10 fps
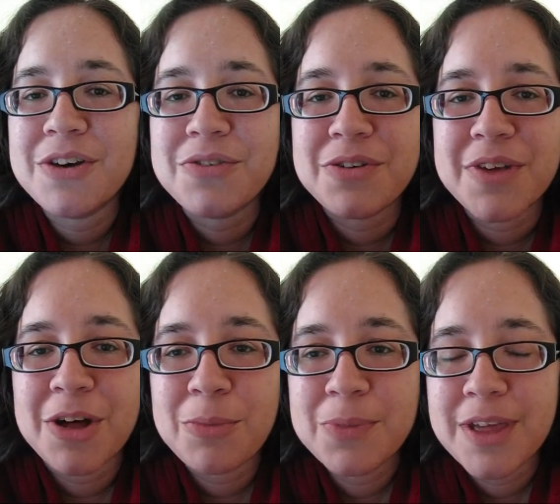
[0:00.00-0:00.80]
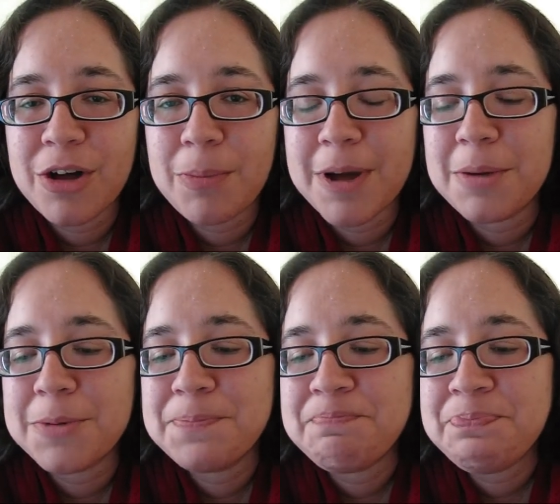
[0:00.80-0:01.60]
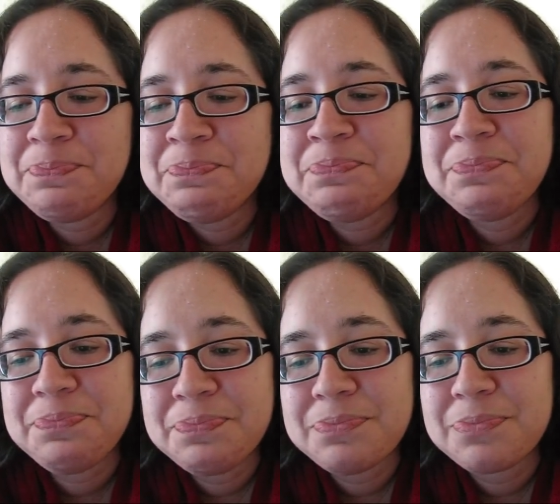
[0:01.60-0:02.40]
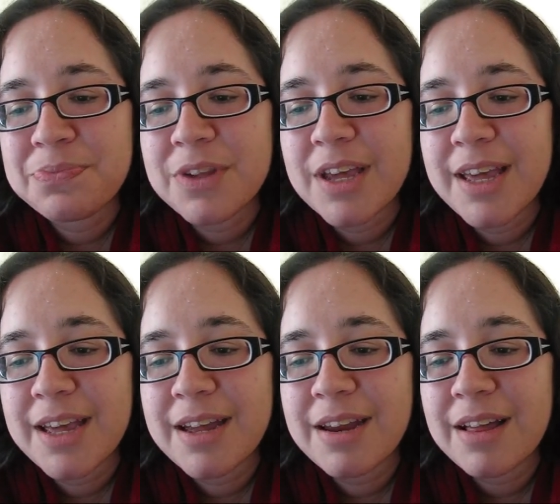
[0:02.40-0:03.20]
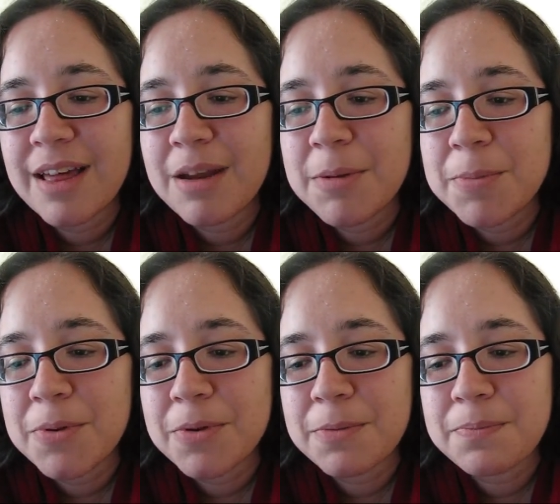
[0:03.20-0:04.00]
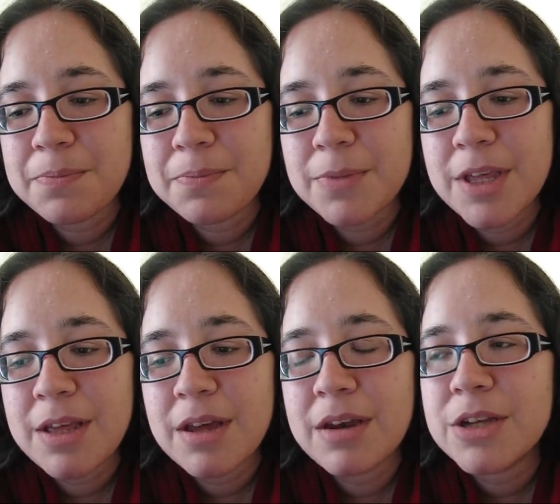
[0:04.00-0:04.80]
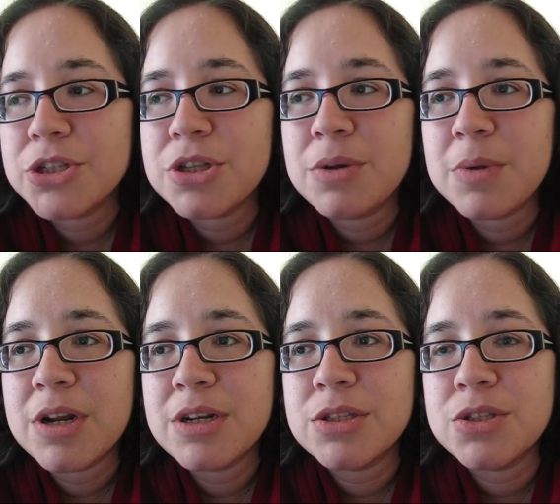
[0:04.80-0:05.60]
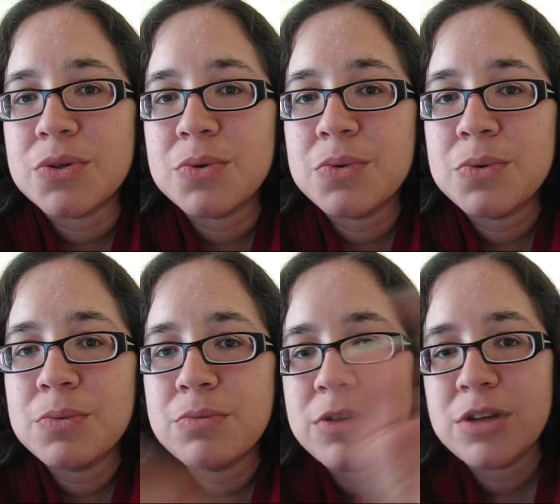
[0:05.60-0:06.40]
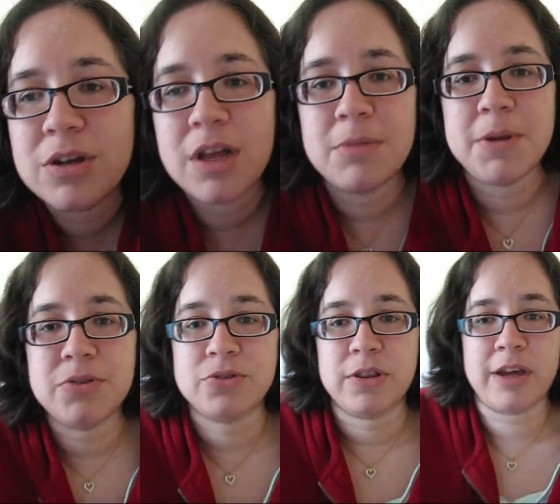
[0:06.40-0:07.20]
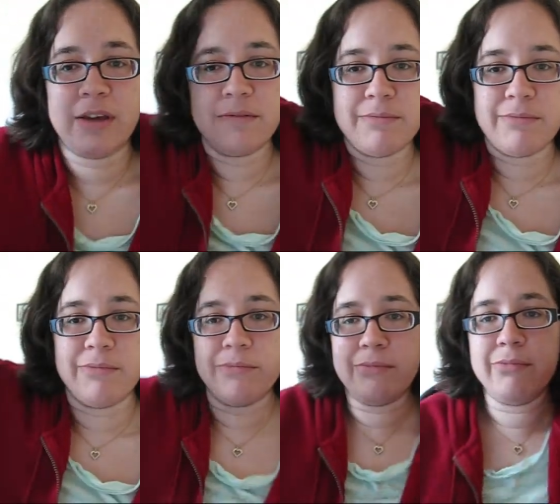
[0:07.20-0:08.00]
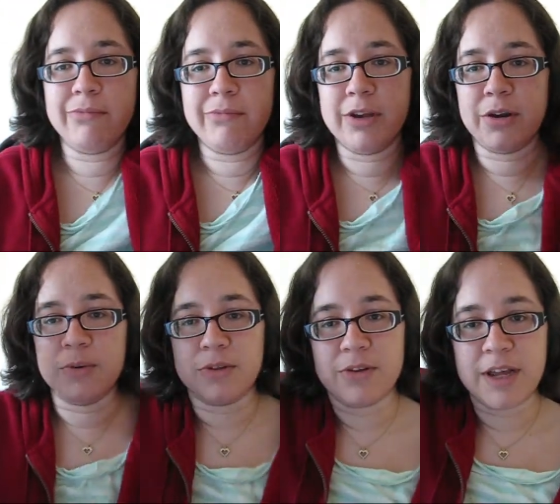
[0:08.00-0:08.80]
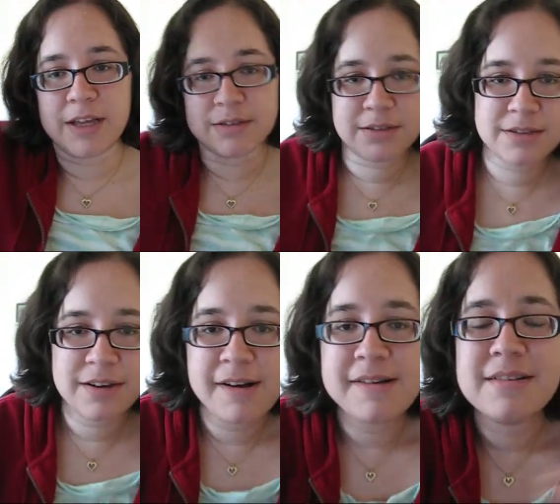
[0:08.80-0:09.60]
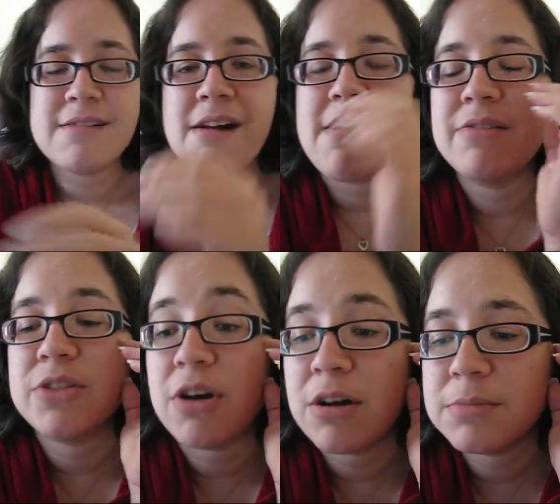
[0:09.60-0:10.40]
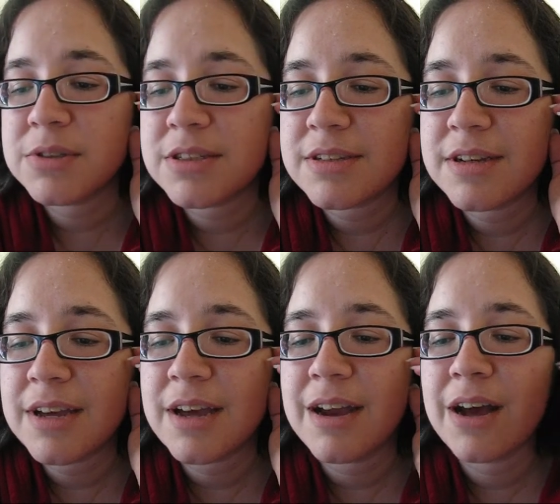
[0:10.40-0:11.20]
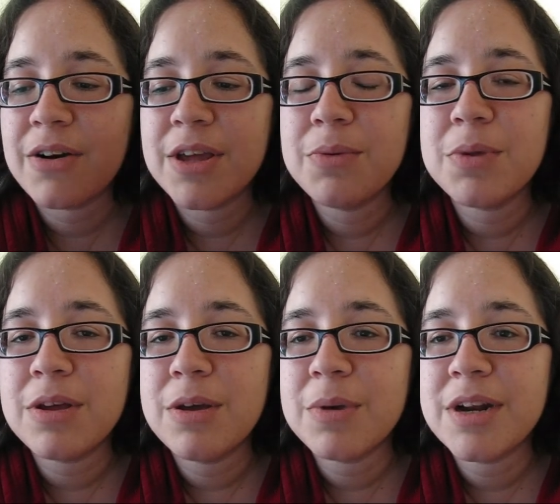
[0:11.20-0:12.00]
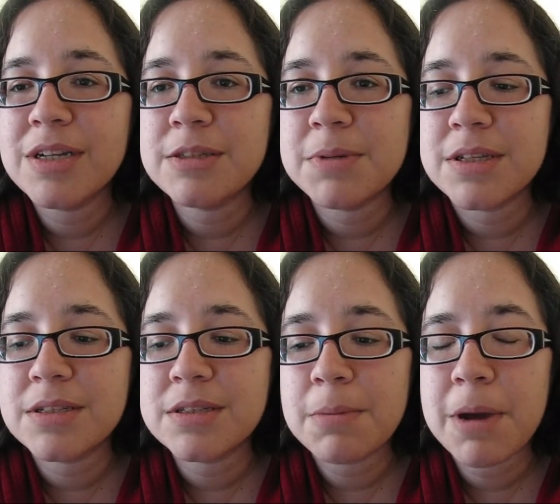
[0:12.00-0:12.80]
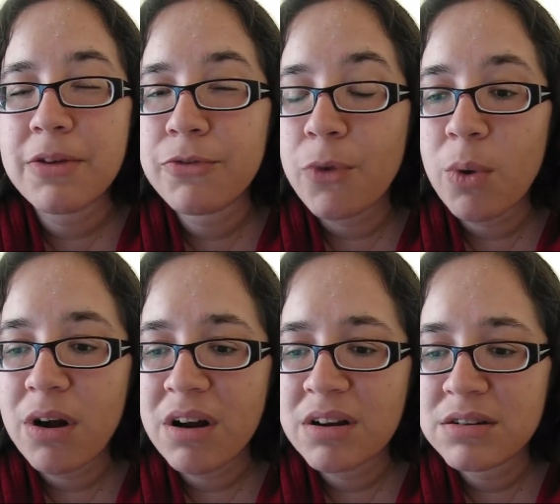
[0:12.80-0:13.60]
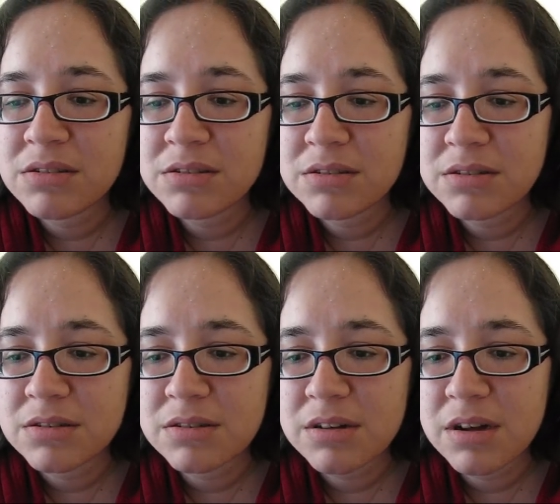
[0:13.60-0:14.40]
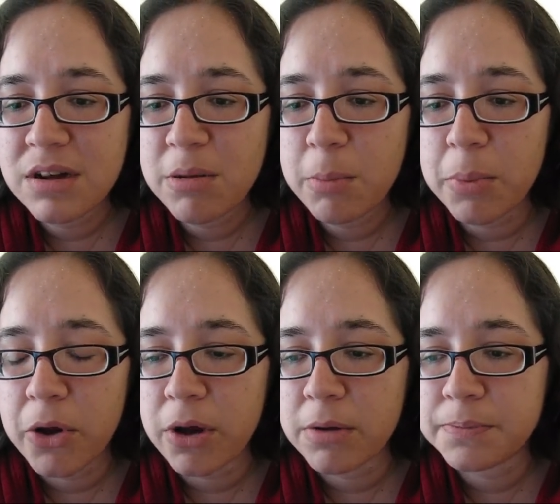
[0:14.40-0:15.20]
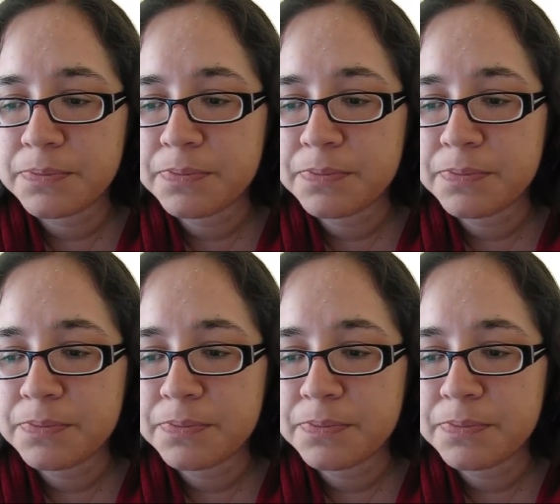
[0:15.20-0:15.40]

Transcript: cover of Help, the Help album. And a lot of people, he initially wanted to do, you know, how the Beatles were like, you know, with their hands, with their arms, and how he, he wanted it to be in semaphore. But, um,